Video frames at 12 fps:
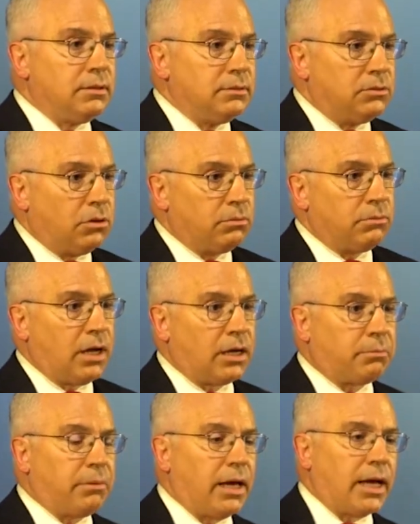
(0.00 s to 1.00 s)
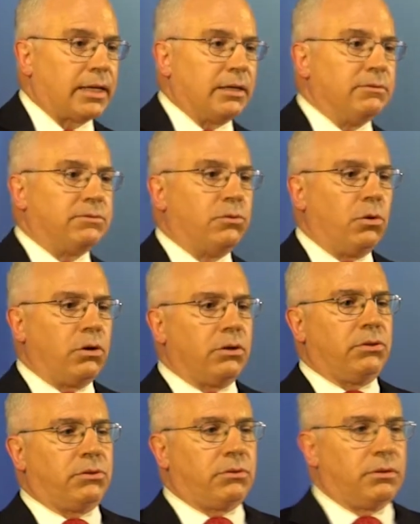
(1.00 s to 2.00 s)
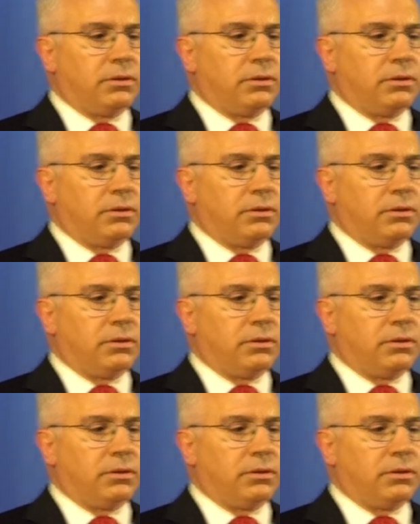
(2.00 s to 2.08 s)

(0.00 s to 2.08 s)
Don't rock back and forth.